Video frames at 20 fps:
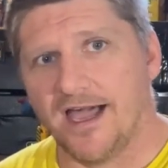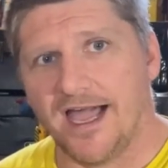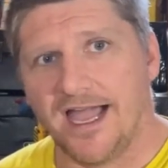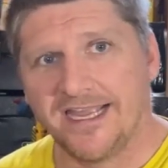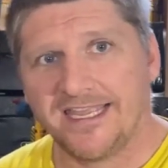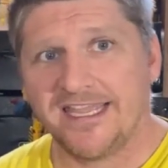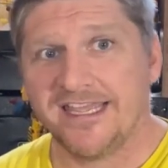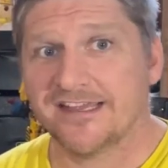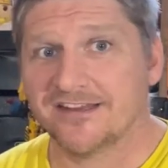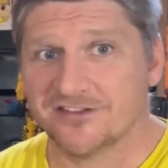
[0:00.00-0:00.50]
I
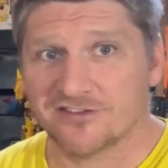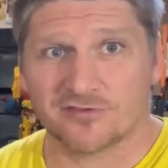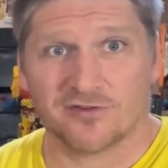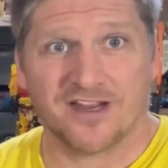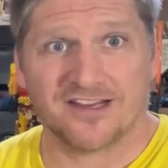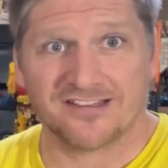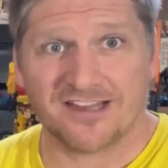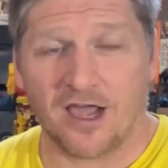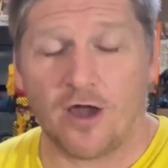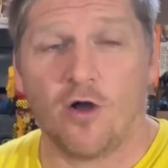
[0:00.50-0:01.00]
can't
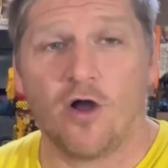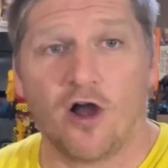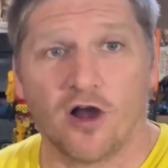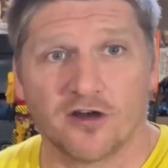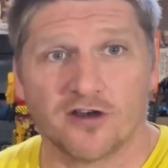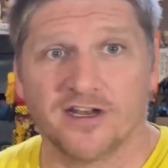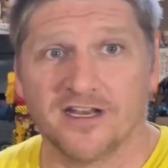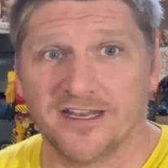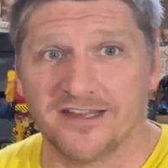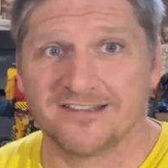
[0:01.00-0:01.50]
stress how
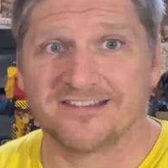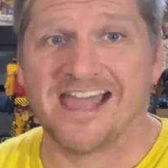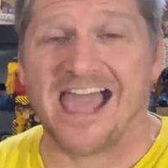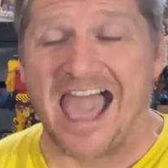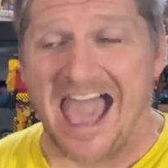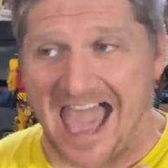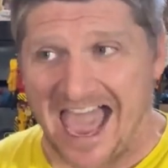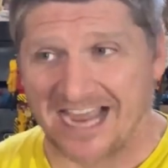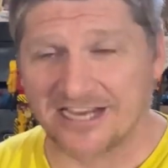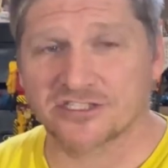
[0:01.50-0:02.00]
hard it is to
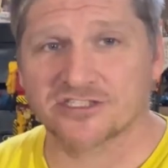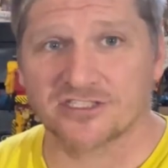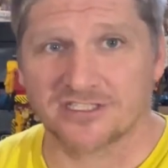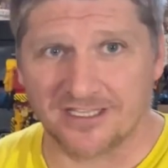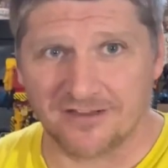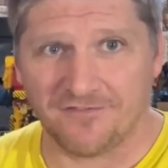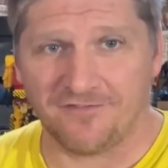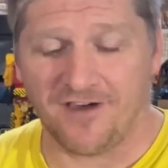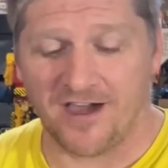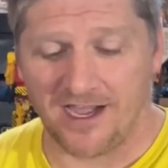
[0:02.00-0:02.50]

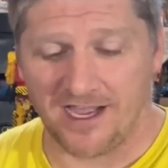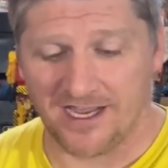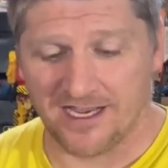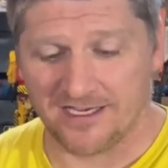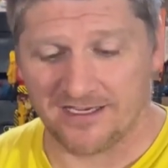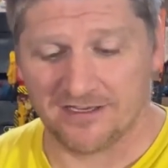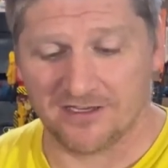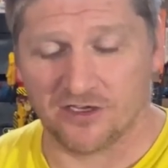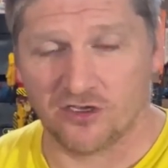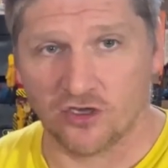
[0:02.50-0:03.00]
actually
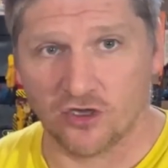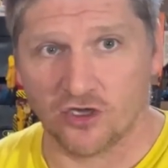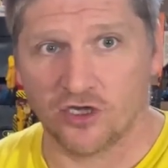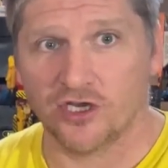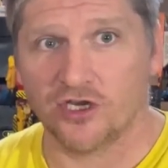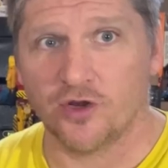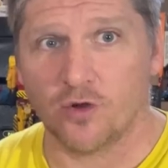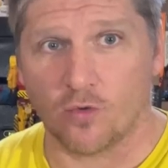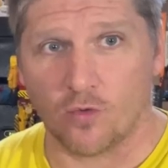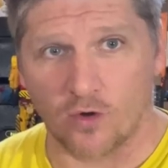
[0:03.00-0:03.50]
find
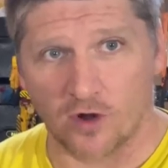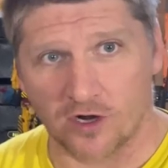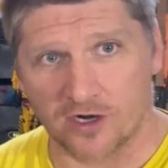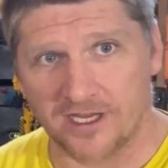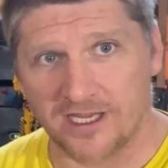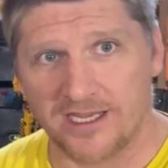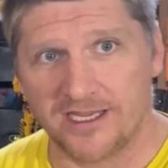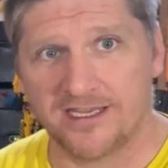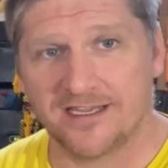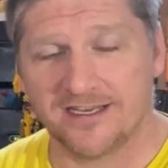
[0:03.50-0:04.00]
good
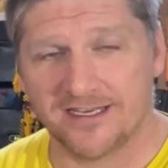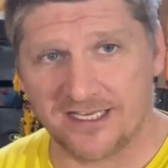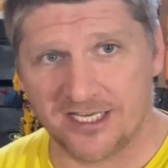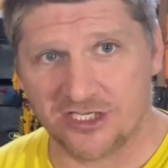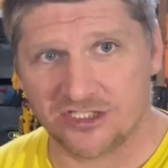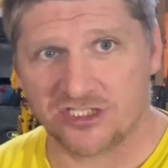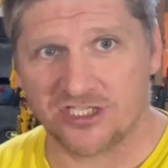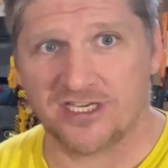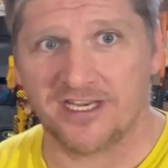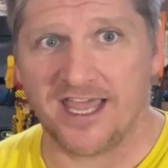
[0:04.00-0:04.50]
working
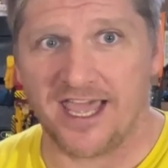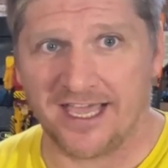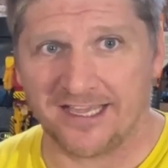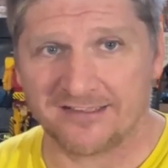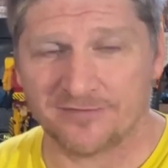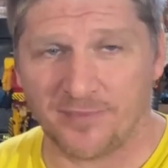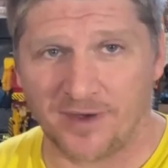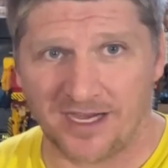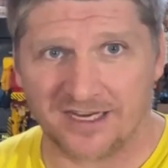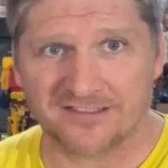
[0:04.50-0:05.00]
condition
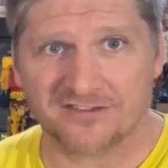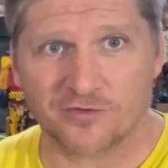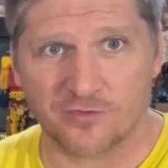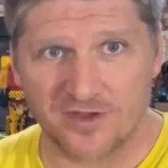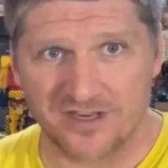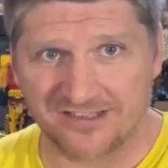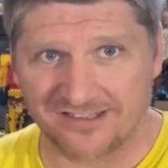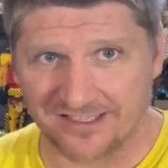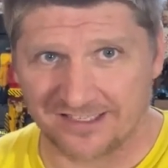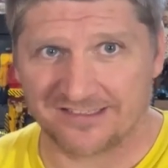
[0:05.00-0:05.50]
Xbox
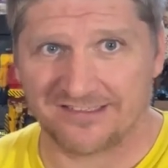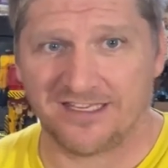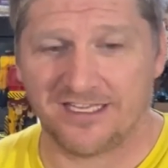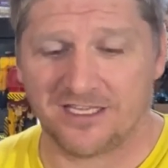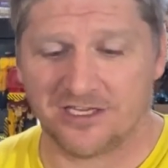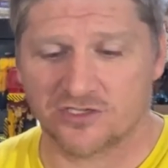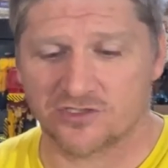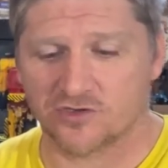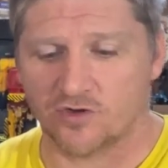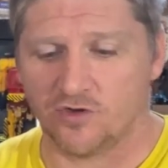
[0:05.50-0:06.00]
360
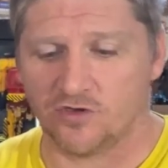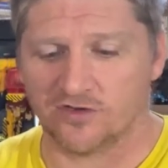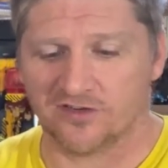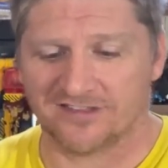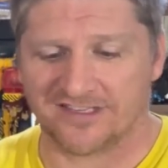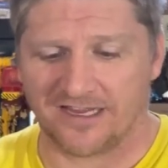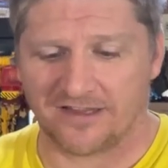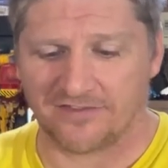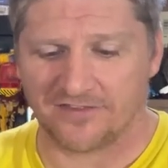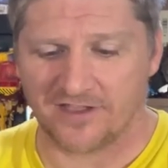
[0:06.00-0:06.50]

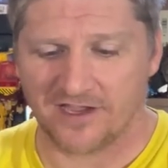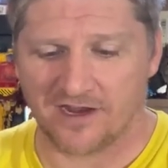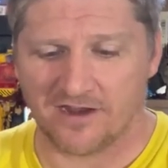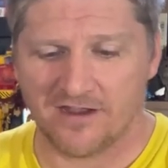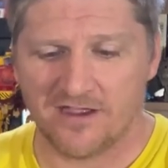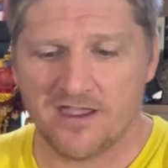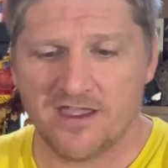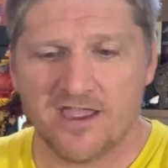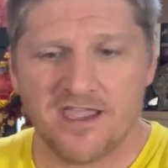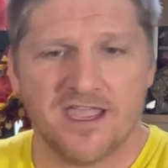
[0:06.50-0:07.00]
controllers out there.